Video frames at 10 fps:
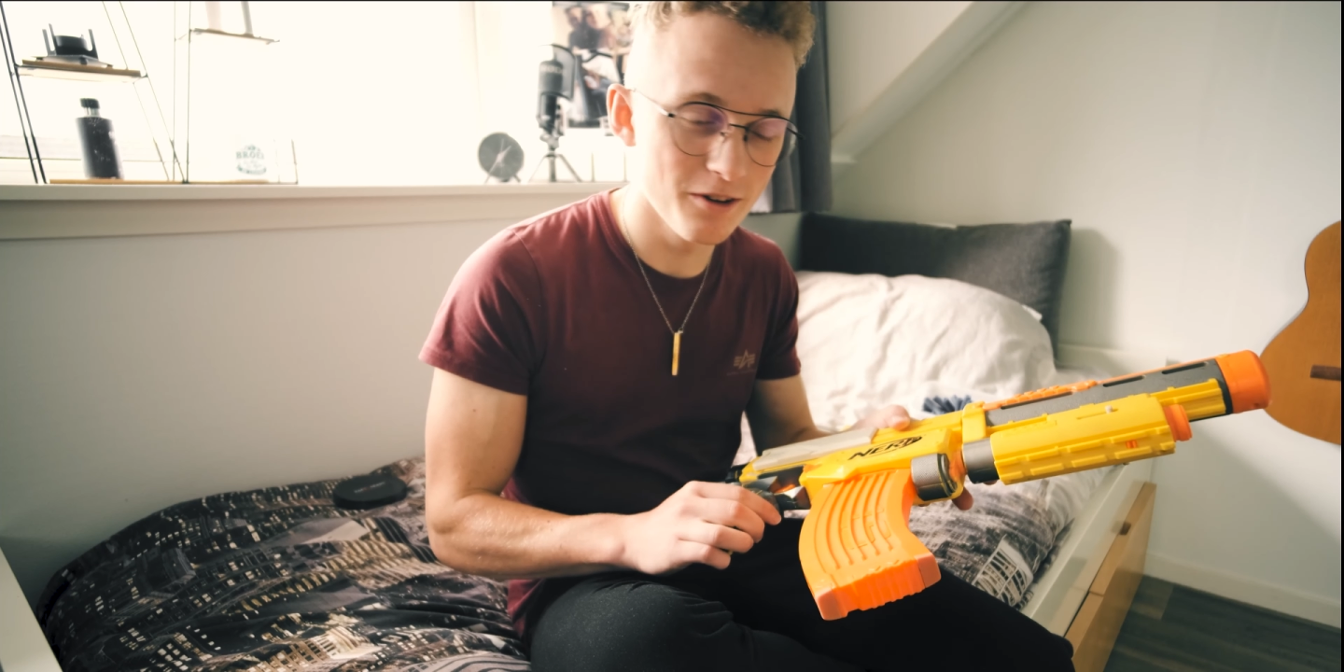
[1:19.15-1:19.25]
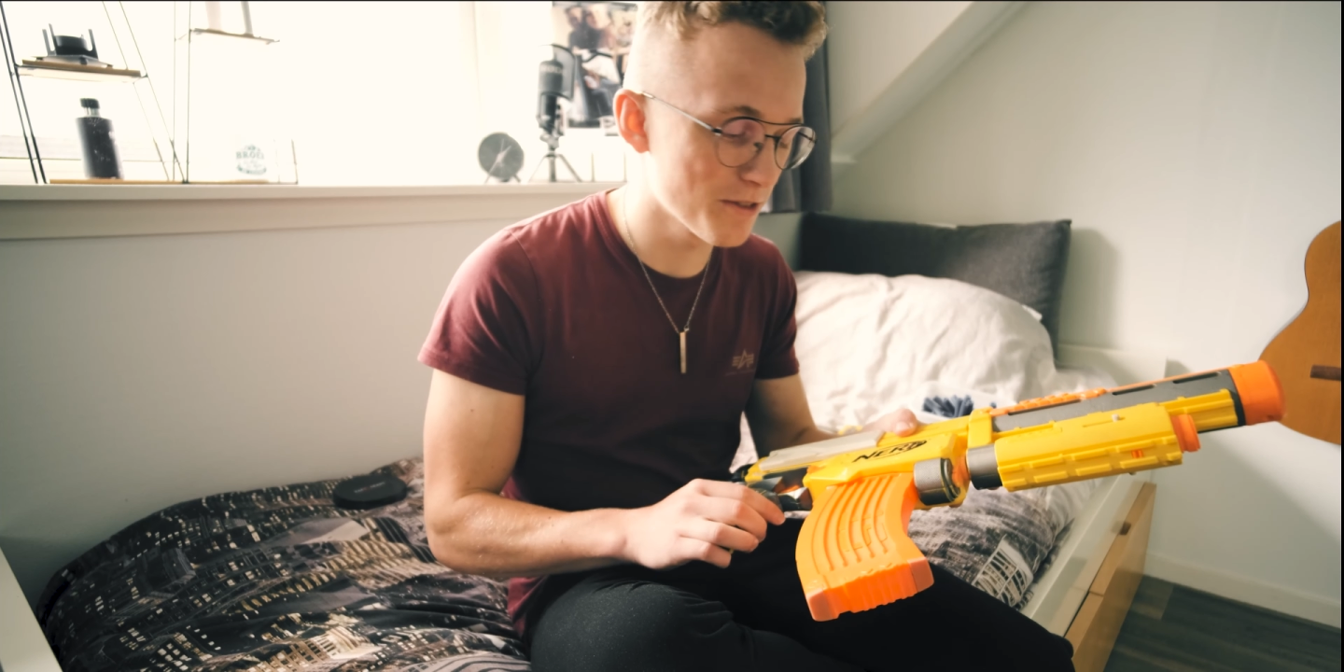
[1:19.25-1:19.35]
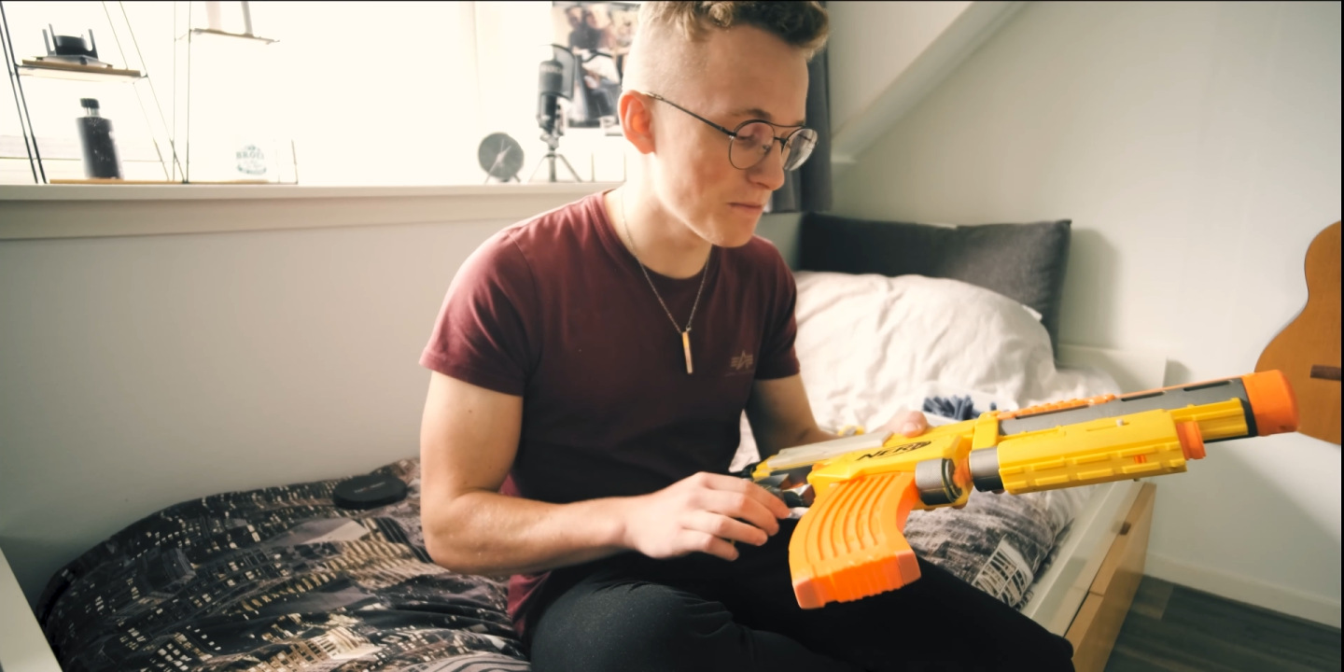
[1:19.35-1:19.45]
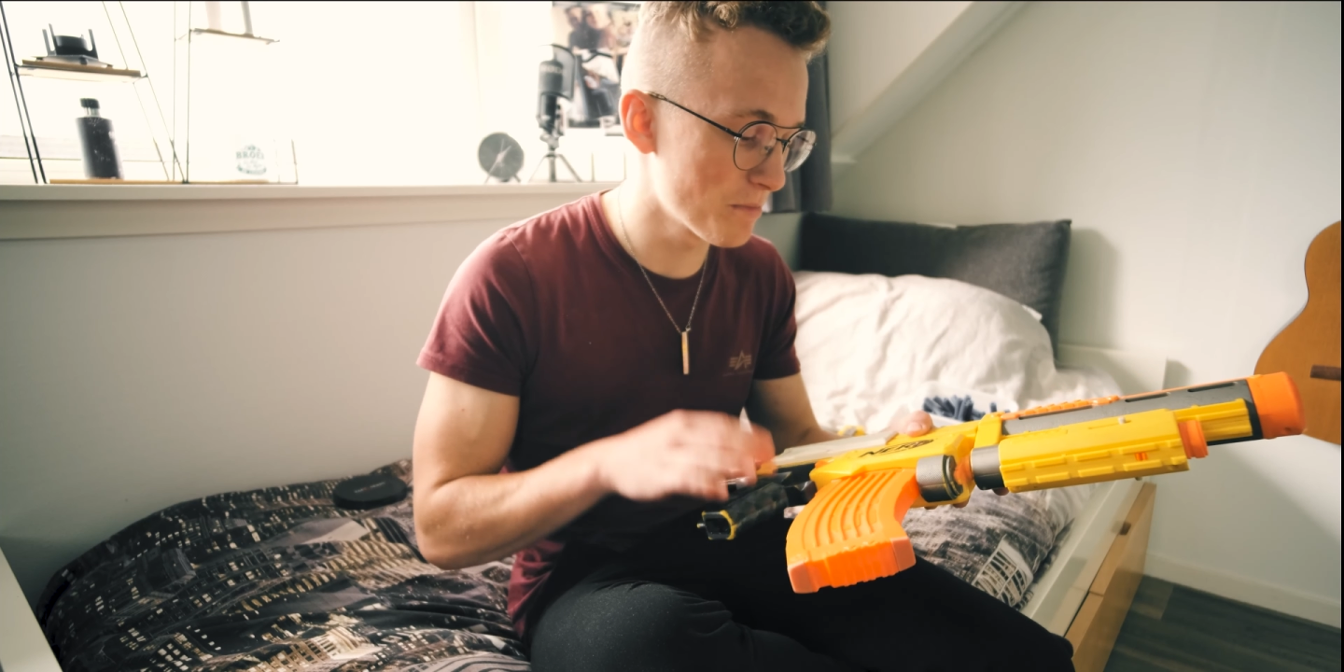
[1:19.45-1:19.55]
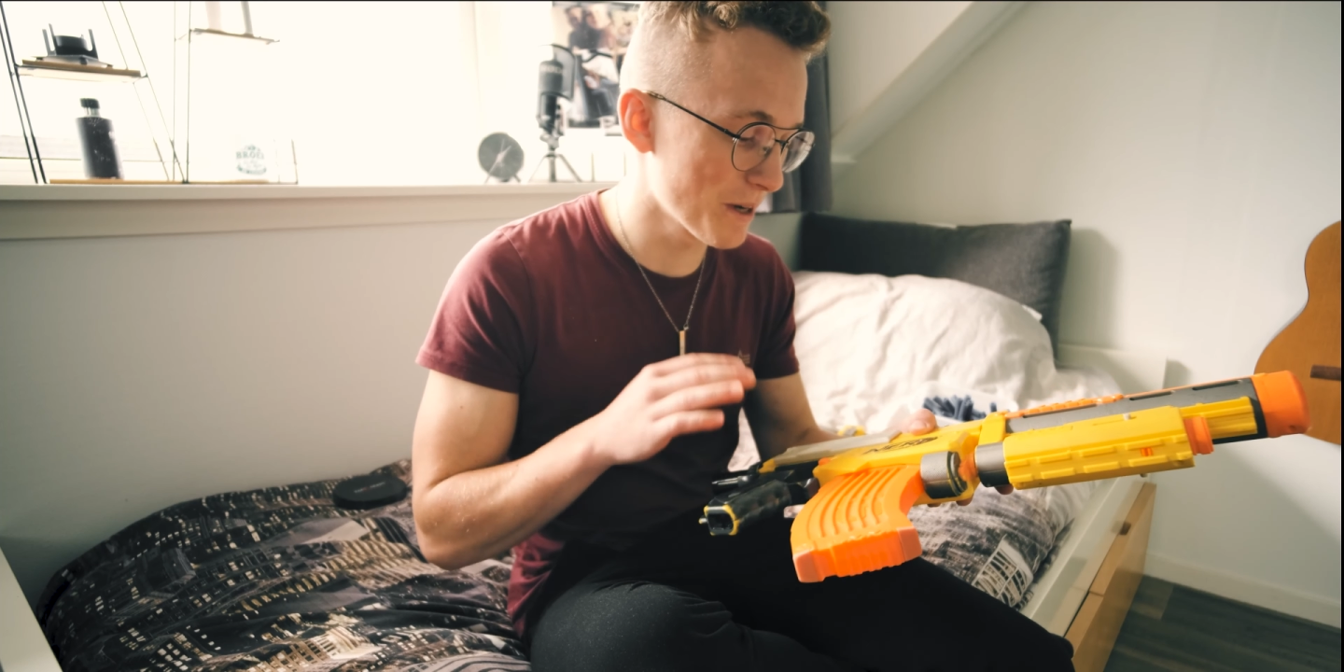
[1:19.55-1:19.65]
of
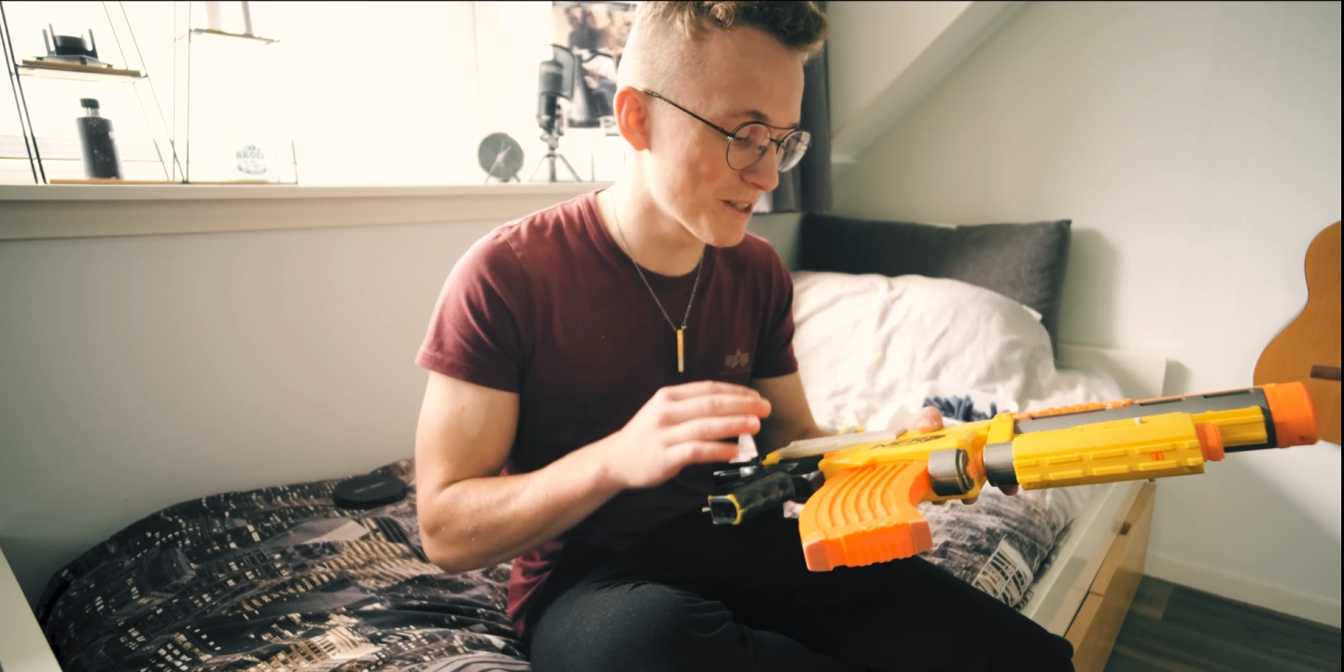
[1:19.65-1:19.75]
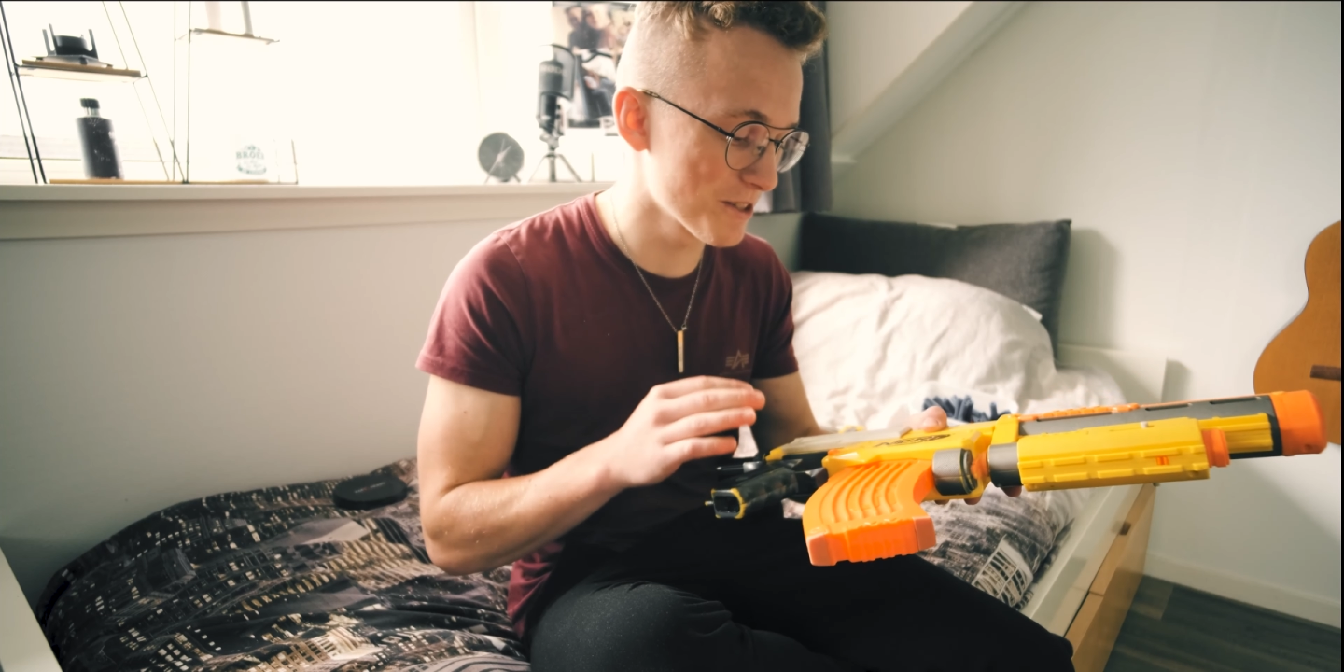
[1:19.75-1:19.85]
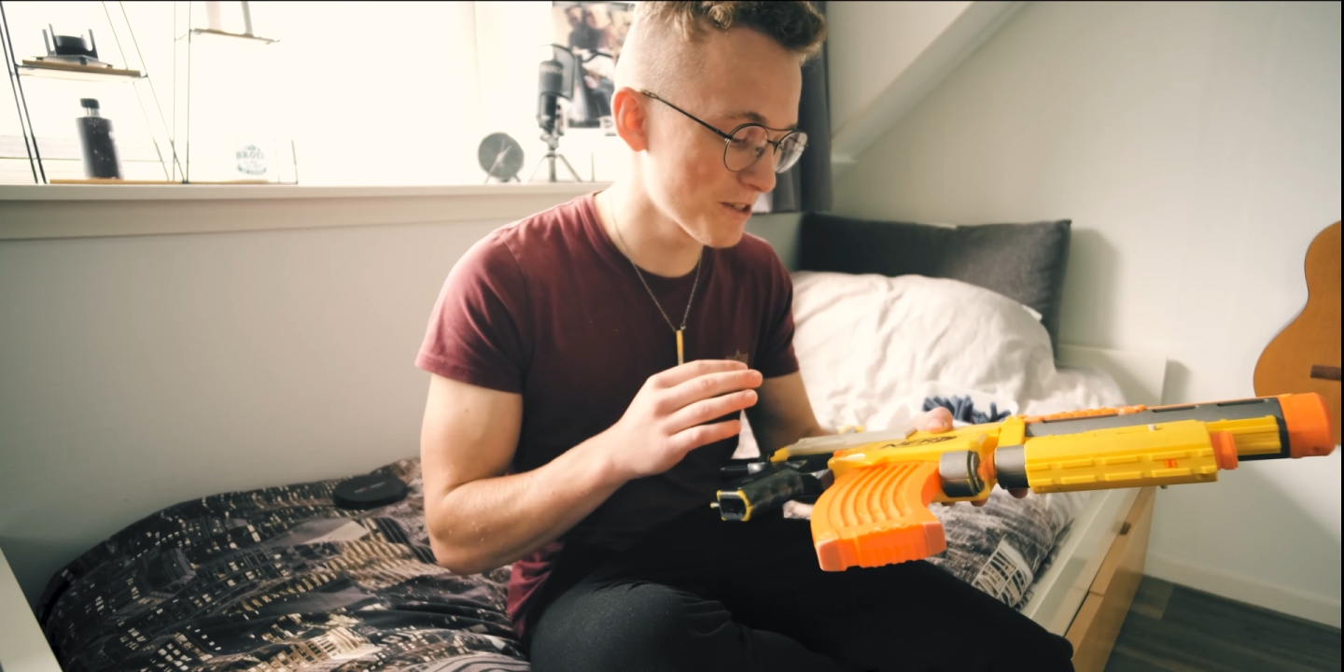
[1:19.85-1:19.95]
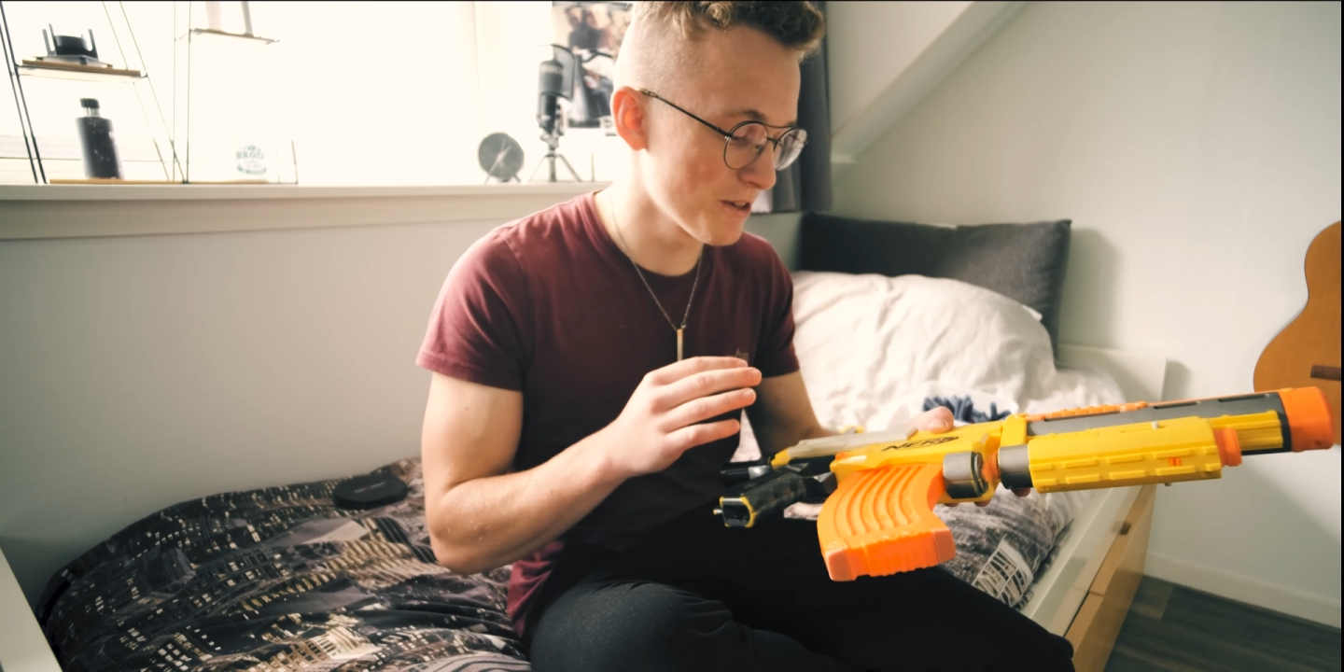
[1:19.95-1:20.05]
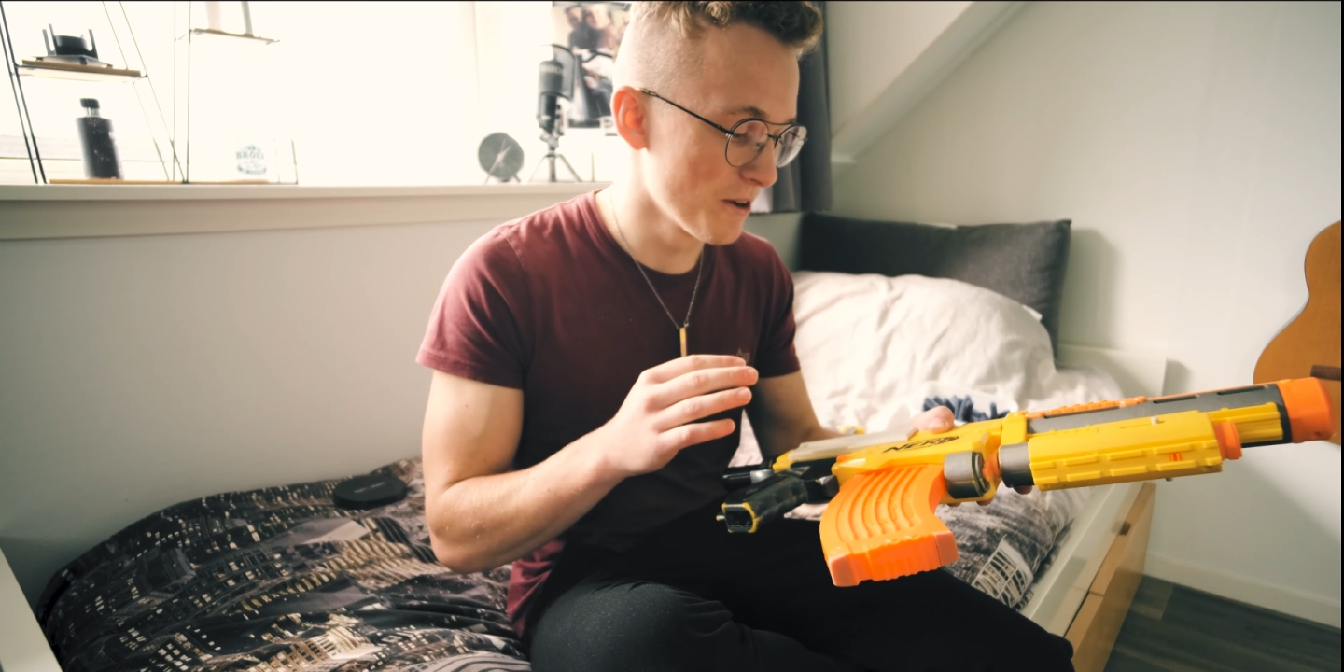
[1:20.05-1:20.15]
the
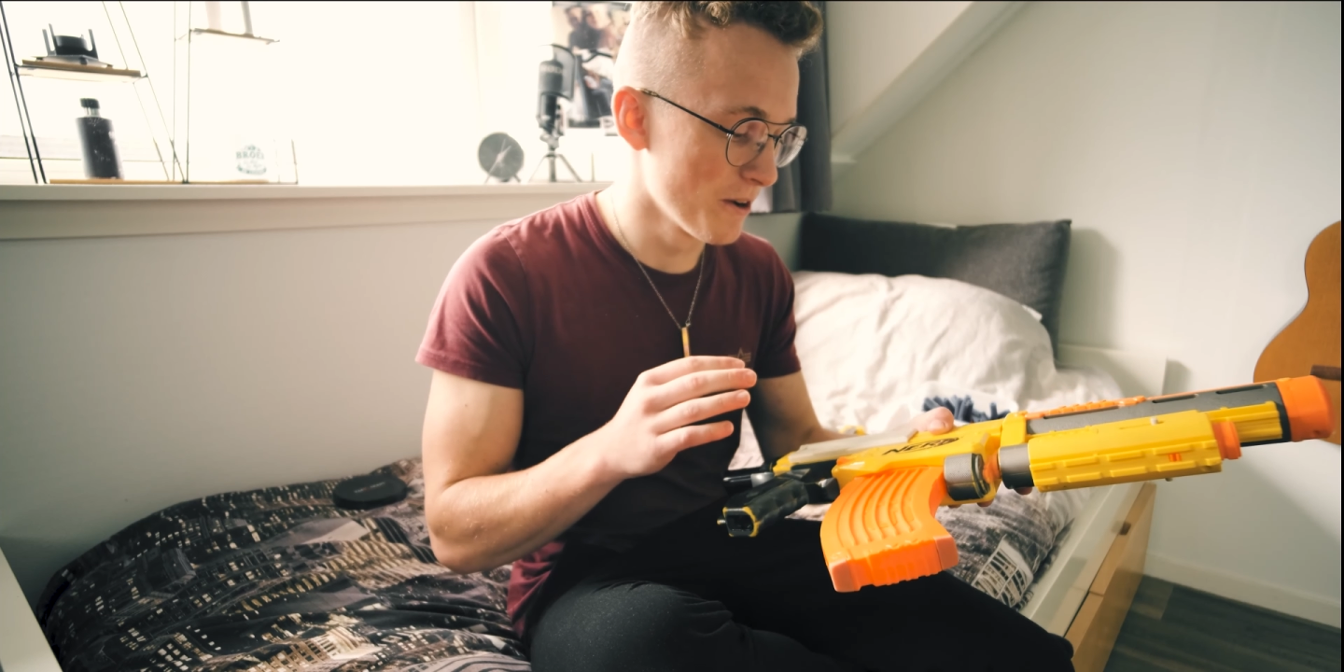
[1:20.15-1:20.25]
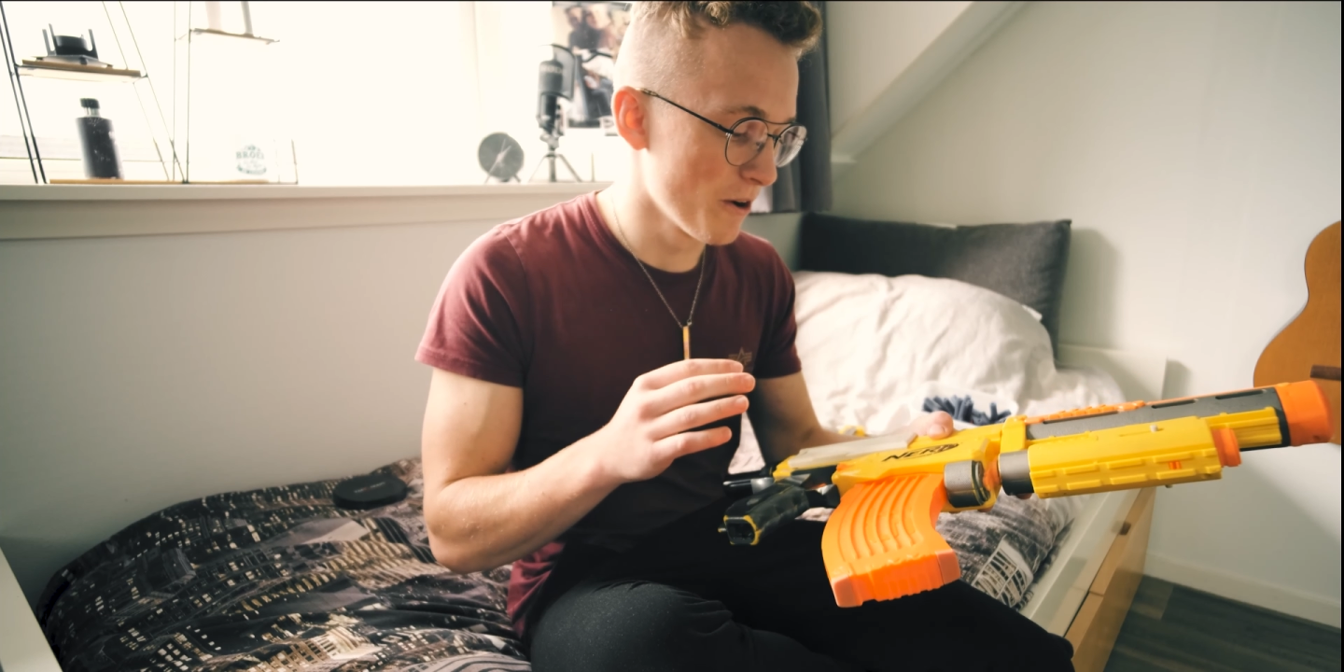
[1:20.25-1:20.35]
pictures